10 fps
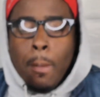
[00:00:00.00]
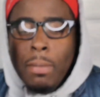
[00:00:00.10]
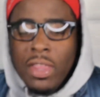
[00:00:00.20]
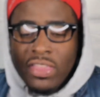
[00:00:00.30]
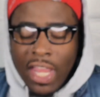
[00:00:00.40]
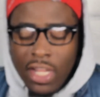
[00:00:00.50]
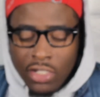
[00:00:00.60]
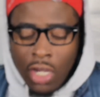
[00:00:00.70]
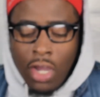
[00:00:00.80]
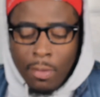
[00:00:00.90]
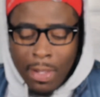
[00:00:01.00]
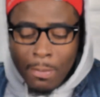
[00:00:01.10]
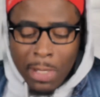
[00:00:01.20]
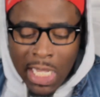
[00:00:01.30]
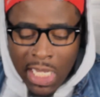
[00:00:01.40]
But thank God my
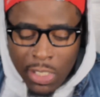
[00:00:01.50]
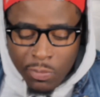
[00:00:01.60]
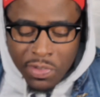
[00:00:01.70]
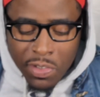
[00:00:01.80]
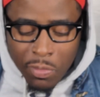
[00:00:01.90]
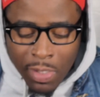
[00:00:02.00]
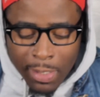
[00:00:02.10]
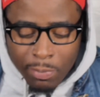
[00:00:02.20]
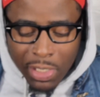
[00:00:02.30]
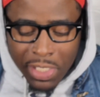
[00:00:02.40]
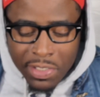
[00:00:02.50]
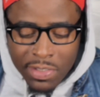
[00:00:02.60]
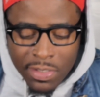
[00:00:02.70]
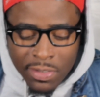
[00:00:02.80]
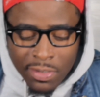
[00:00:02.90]
mind was in the right
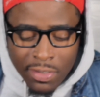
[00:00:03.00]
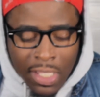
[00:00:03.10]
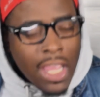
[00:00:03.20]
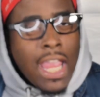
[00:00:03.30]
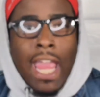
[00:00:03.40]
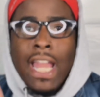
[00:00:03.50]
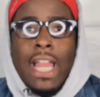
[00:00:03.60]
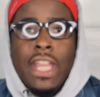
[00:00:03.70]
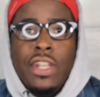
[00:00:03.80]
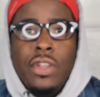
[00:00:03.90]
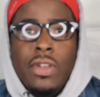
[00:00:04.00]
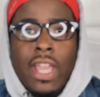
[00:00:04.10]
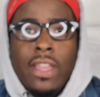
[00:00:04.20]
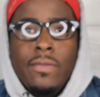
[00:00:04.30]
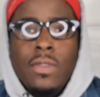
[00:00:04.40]
place, and I didn't do
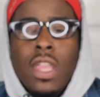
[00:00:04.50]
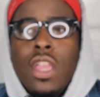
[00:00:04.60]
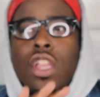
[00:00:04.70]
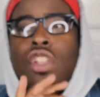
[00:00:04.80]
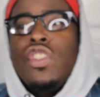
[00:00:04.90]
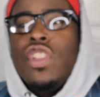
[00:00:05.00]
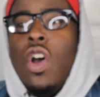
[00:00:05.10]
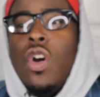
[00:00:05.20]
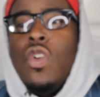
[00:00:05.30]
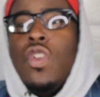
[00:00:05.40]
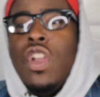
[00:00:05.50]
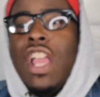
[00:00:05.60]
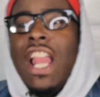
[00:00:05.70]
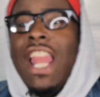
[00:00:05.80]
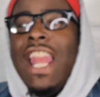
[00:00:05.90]
that. So,
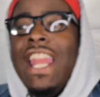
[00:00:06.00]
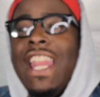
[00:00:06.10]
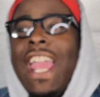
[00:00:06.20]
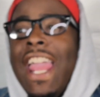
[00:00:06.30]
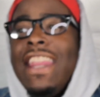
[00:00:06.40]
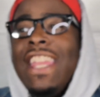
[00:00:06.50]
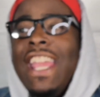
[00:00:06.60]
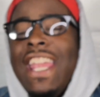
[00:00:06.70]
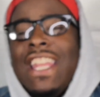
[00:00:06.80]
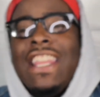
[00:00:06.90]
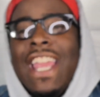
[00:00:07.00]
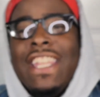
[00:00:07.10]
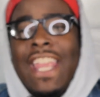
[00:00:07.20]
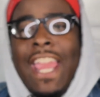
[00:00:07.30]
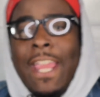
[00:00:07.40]
at the end of
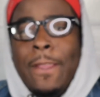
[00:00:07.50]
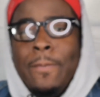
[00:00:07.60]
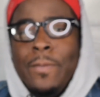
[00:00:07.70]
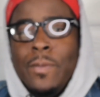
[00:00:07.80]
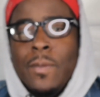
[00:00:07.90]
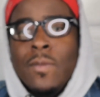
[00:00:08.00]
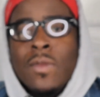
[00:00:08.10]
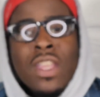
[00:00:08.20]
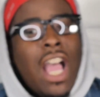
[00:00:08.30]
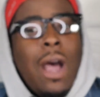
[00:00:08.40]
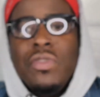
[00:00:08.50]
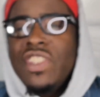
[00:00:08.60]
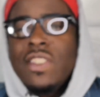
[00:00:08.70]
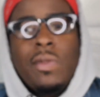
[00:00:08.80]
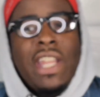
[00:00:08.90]
that day, I was
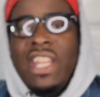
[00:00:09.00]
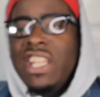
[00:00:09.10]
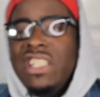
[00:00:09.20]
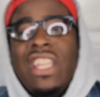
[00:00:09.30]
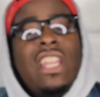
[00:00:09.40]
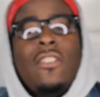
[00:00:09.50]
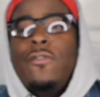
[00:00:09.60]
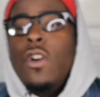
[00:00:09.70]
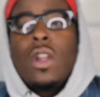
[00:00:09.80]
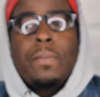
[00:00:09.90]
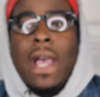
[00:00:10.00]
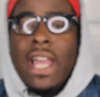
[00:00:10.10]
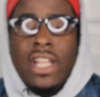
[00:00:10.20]
just ready to jet the fuck up out